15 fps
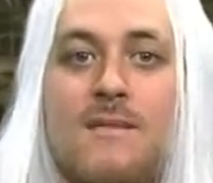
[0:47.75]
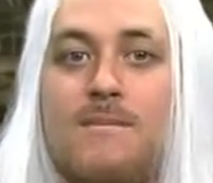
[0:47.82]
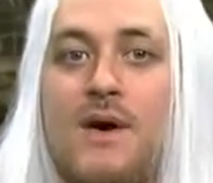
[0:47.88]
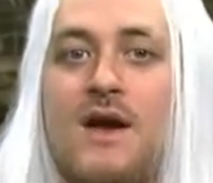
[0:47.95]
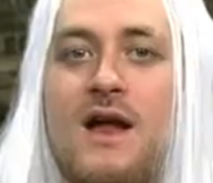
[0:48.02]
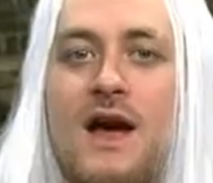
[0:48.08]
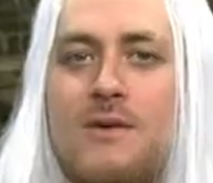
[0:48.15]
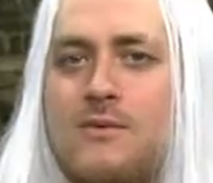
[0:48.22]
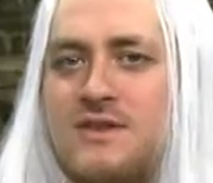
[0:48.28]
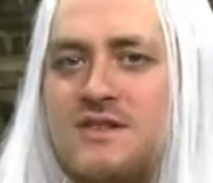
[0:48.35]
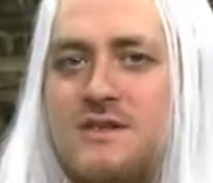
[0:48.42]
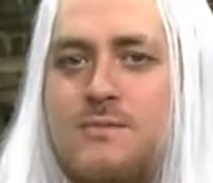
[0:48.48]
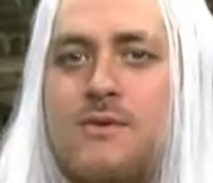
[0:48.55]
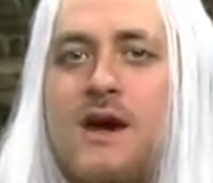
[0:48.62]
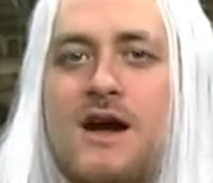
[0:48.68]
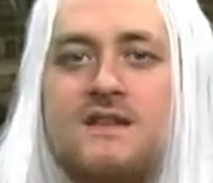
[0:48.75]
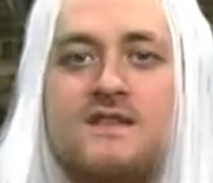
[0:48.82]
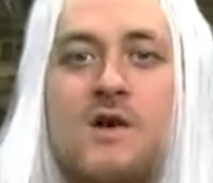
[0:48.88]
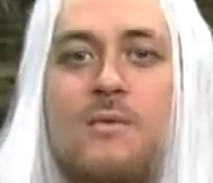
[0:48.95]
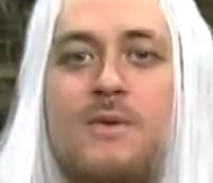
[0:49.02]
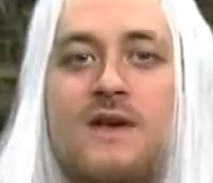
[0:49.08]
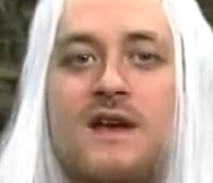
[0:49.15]
But I was surprised
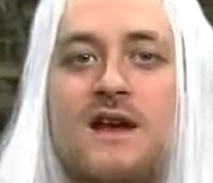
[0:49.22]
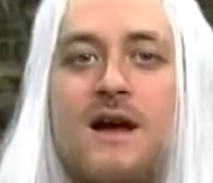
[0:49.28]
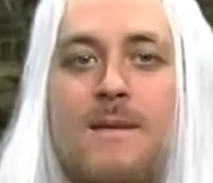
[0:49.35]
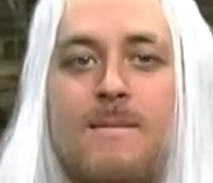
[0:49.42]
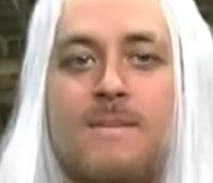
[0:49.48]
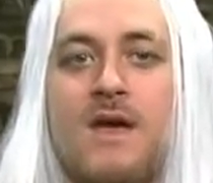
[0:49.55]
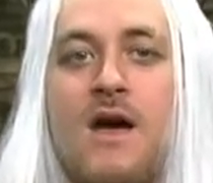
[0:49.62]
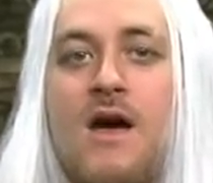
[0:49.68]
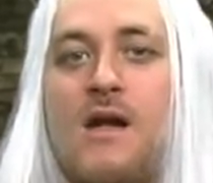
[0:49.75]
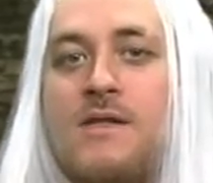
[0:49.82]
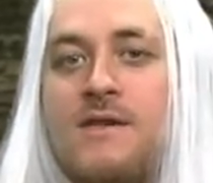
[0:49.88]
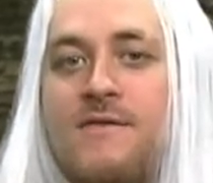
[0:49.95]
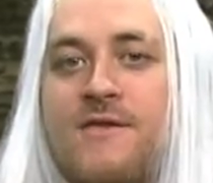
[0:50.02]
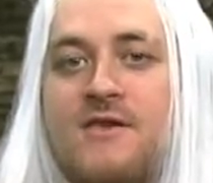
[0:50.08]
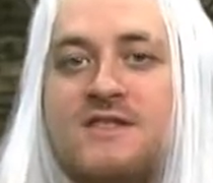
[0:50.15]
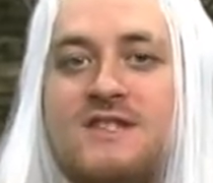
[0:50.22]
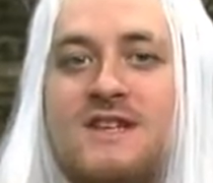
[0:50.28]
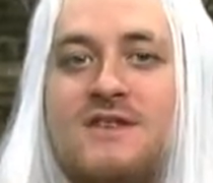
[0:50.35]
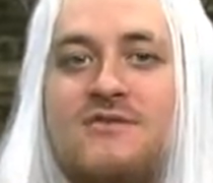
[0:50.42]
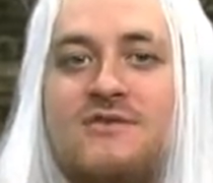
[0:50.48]
opening it up. The first thing you